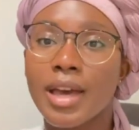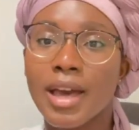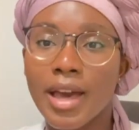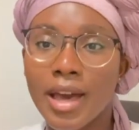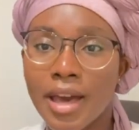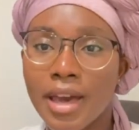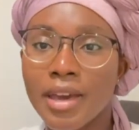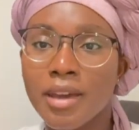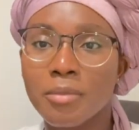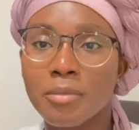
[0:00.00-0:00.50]

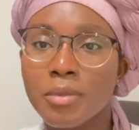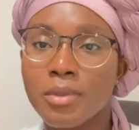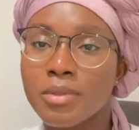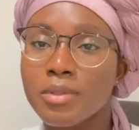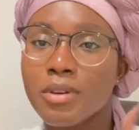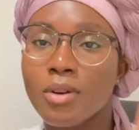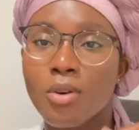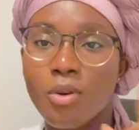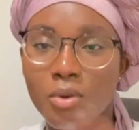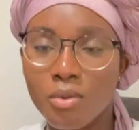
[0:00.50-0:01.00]
I am
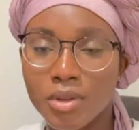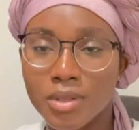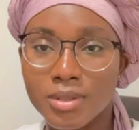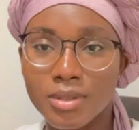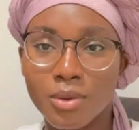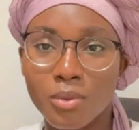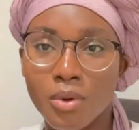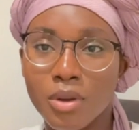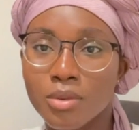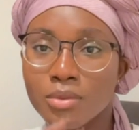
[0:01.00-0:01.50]
always the
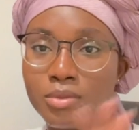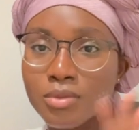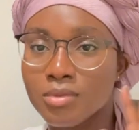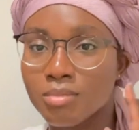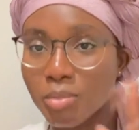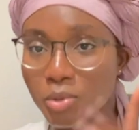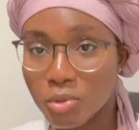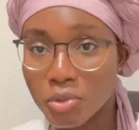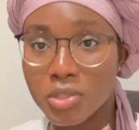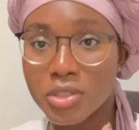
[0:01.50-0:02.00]
one who's
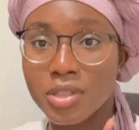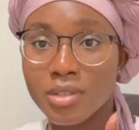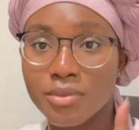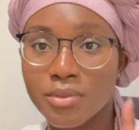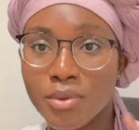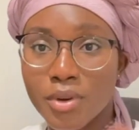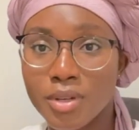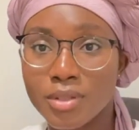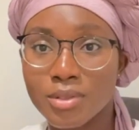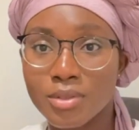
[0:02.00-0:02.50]
pushing
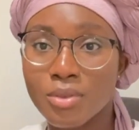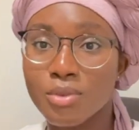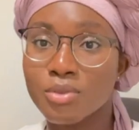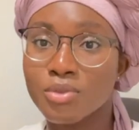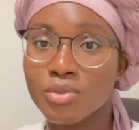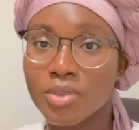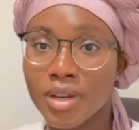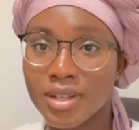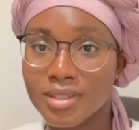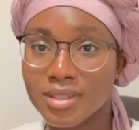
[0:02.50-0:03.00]
for us to go
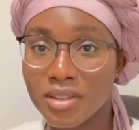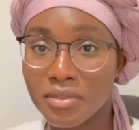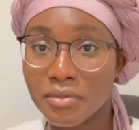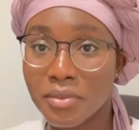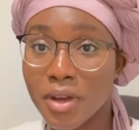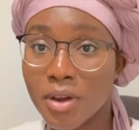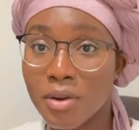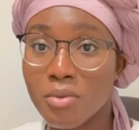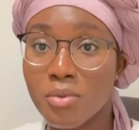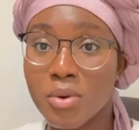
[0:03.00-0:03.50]
try stuff
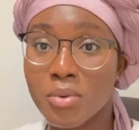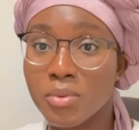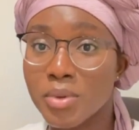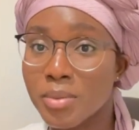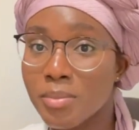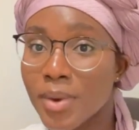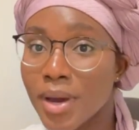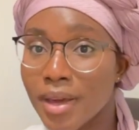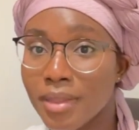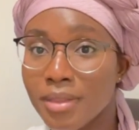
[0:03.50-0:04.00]
out when we
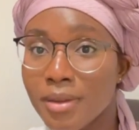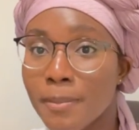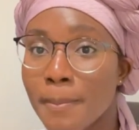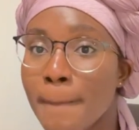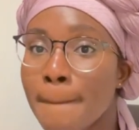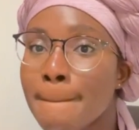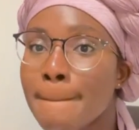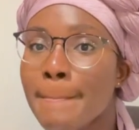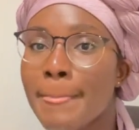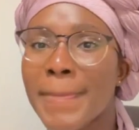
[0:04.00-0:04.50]
buy them,
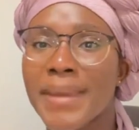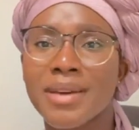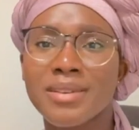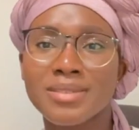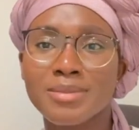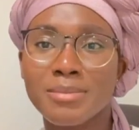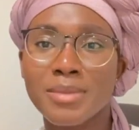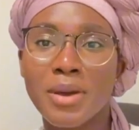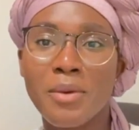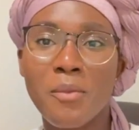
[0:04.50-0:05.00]
because
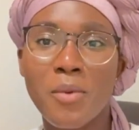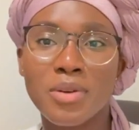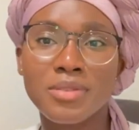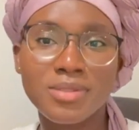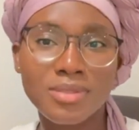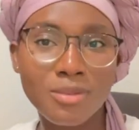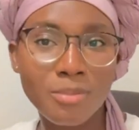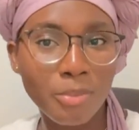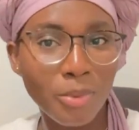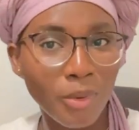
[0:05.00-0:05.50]
I'm like, what's
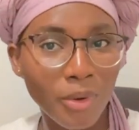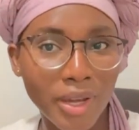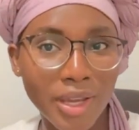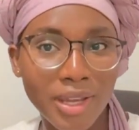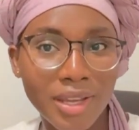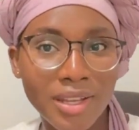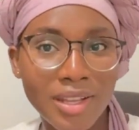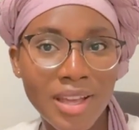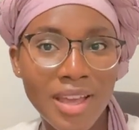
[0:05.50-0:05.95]
the point